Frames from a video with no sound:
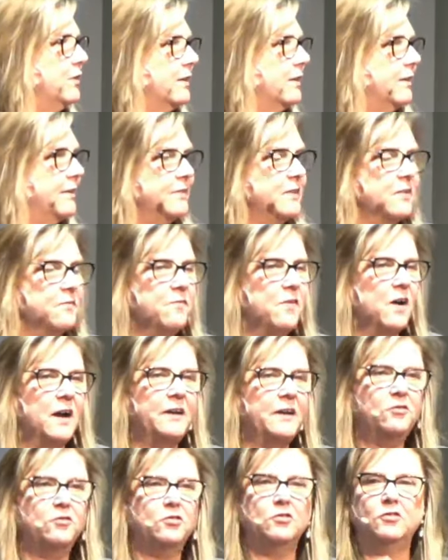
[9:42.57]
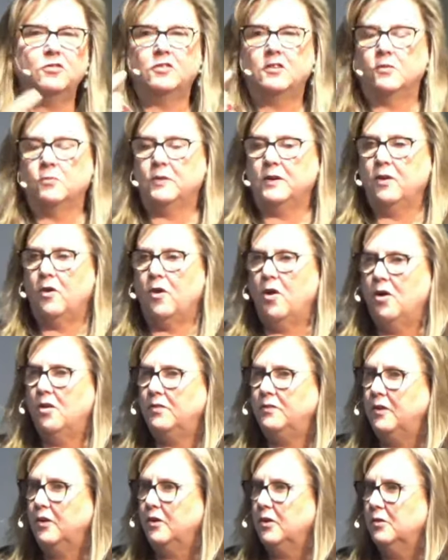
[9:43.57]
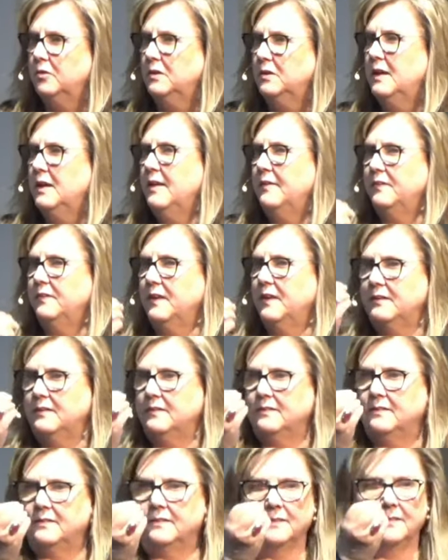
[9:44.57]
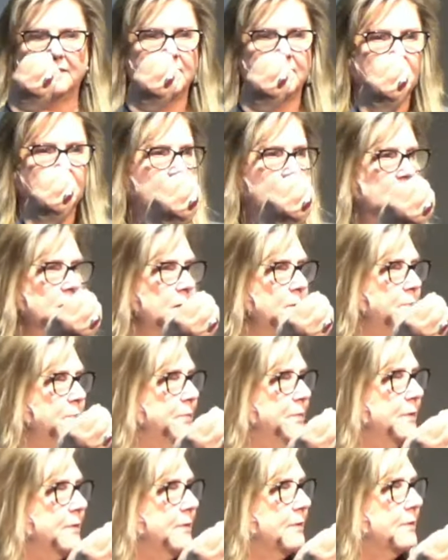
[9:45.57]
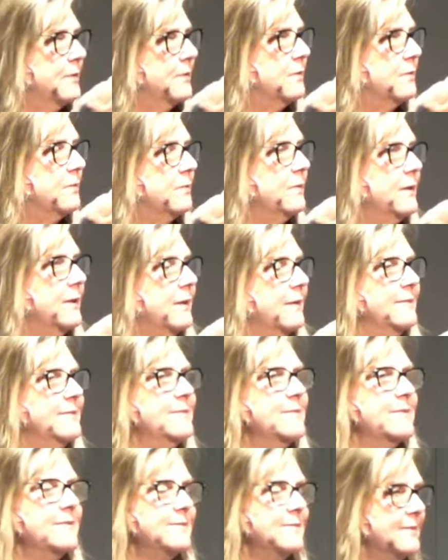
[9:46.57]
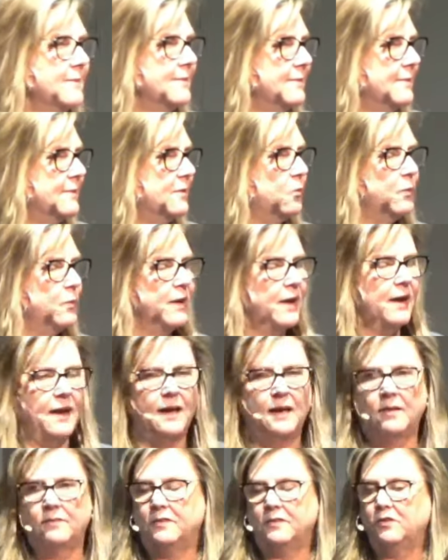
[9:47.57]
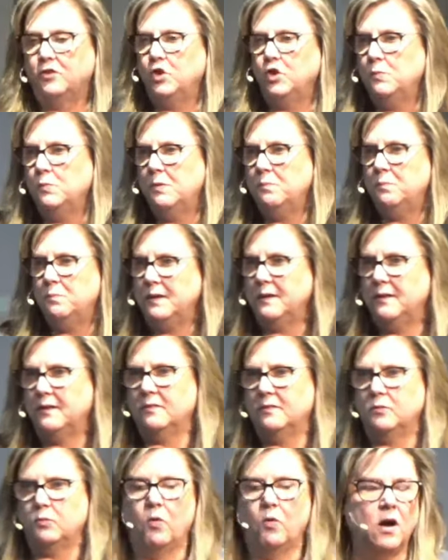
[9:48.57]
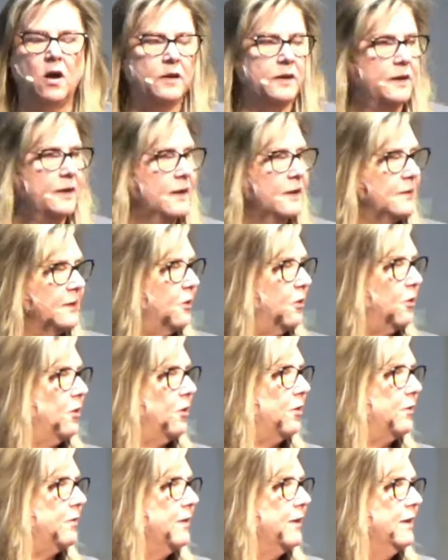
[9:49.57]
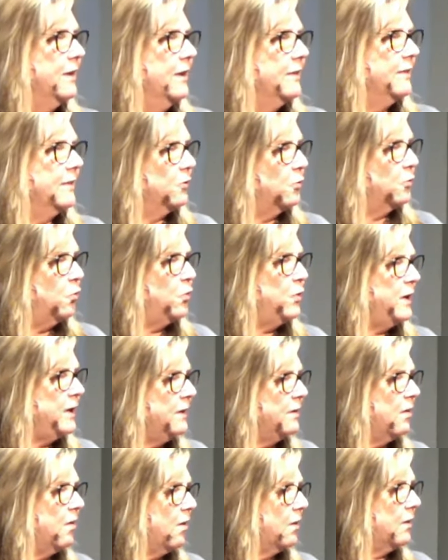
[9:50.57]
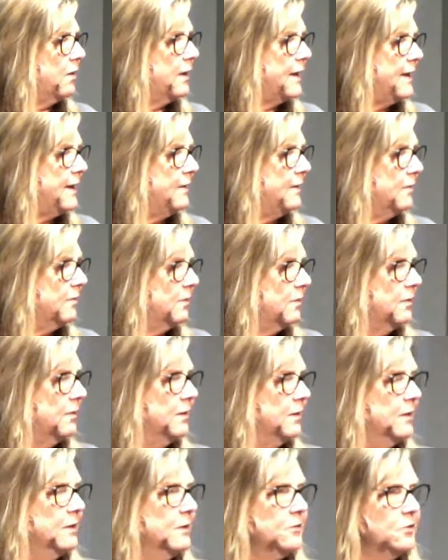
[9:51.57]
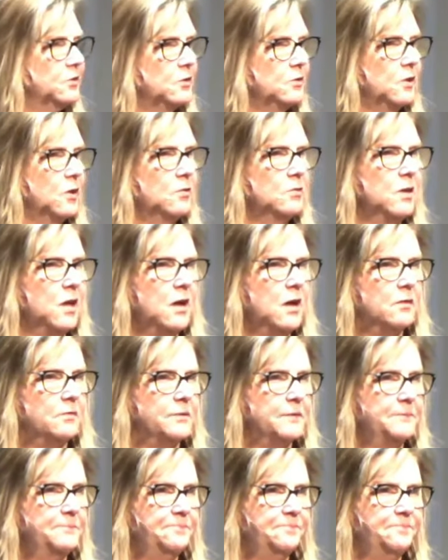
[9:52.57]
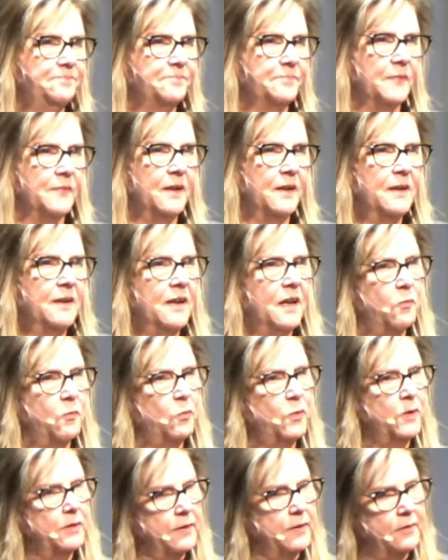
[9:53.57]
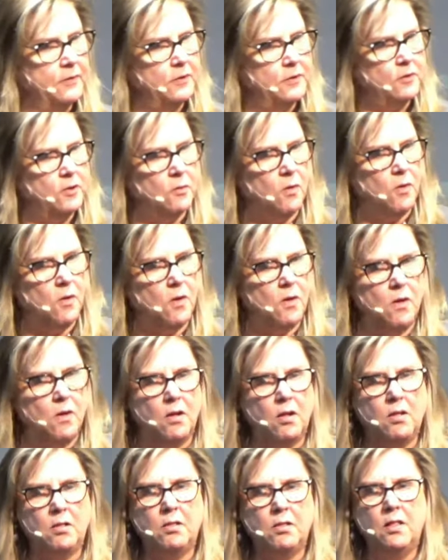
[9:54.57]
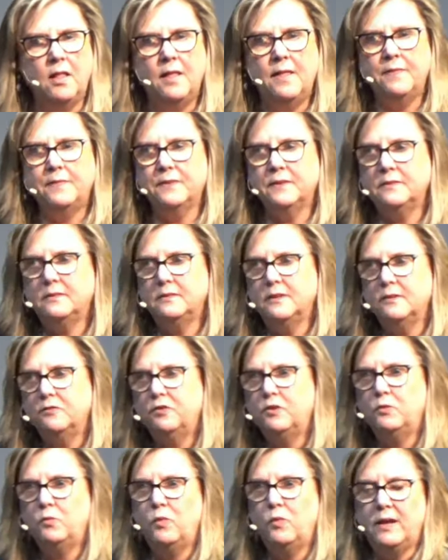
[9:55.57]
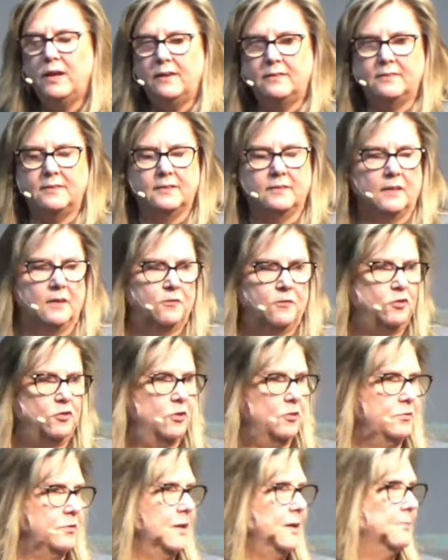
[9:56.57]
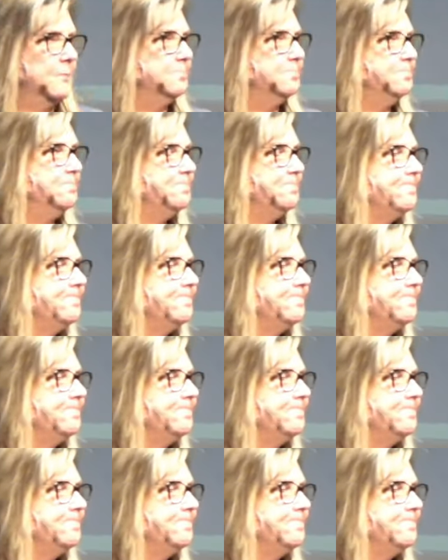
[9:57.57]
that divine truth that we all know, that is this existence that we have as human beings walking on the earth, that we are here to know love. And we're here to know all the different ways that love shows up.